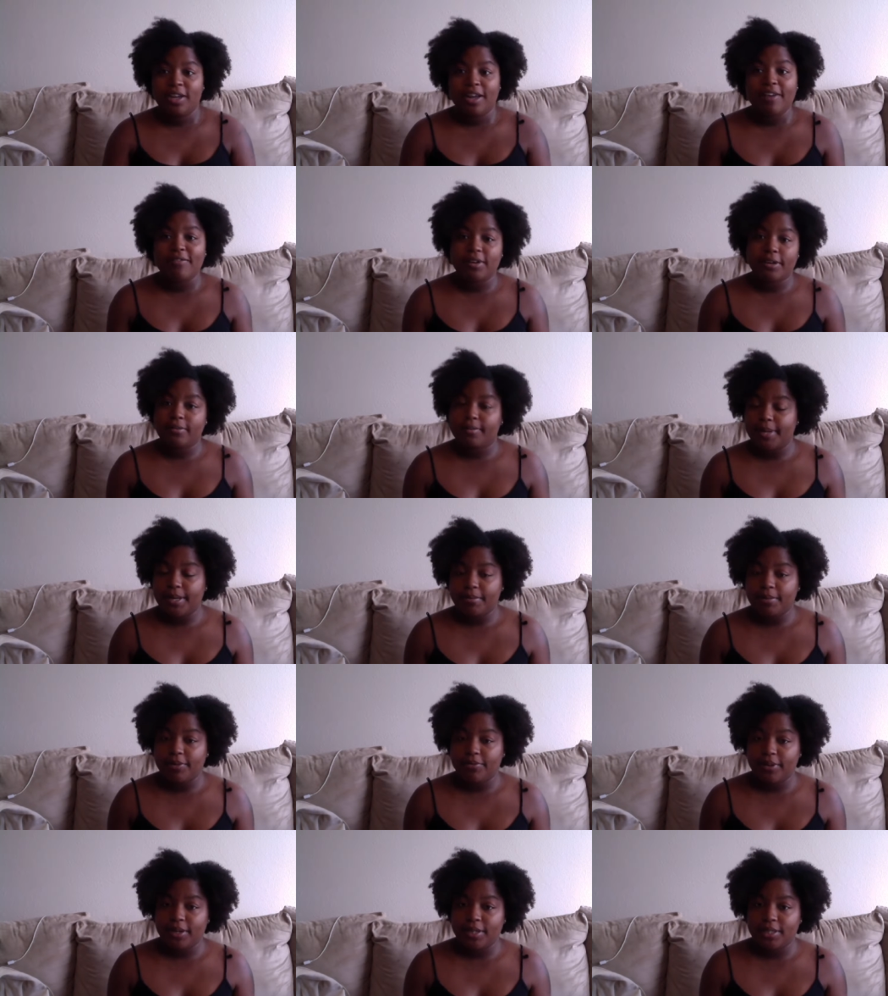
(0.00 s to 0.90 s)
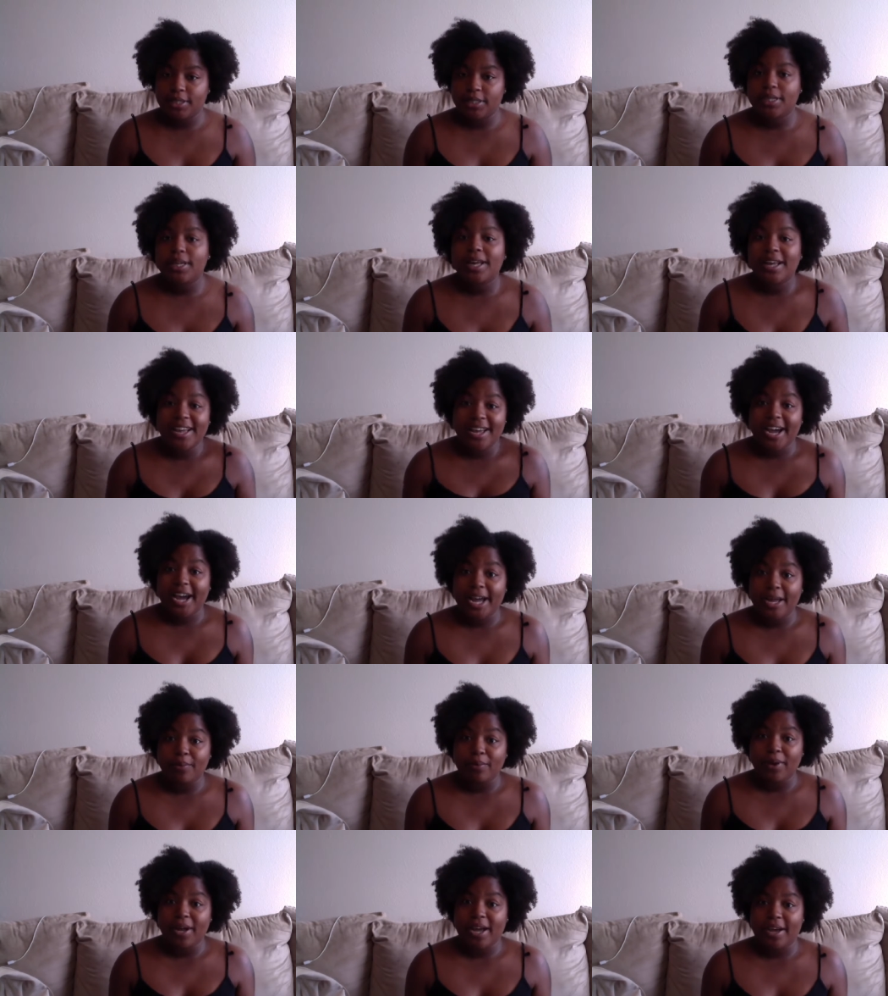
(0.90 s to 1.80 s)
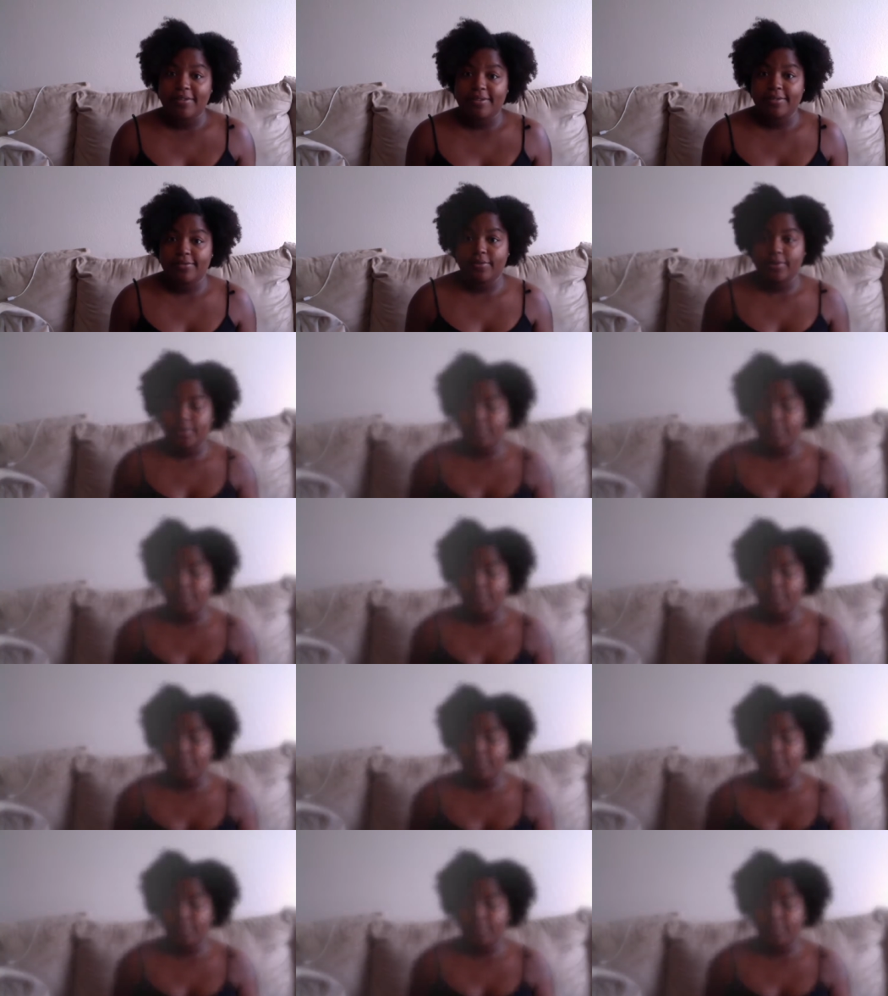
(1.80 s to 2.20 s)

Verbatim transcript: have never been able to find it, I will have it for